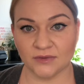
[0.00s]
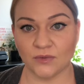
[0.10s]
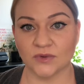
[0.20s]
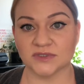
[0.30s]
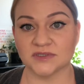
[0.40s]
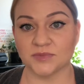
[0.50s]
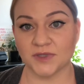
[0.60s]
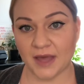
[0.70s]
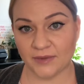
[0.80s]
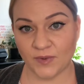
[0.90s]
or
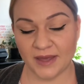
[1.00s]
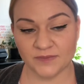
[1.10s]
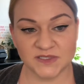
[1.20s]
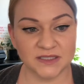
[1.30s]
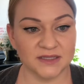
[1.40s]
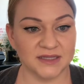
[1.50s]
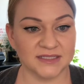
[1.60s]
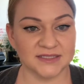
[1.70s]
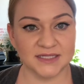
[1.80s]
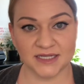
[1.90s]
supply webs,
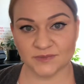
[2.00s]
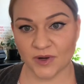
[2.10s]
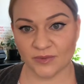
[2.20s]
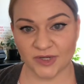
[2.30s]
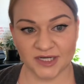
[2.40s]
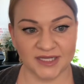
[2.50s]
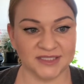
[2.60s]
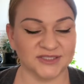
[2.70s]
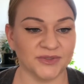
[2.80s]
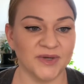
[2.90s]
that's the next part we're going to get
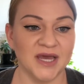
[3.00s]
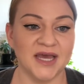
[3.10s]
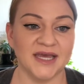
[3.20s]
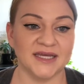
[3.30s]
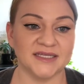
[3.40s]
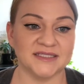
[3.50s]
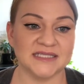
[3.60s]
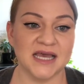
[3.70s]
to, is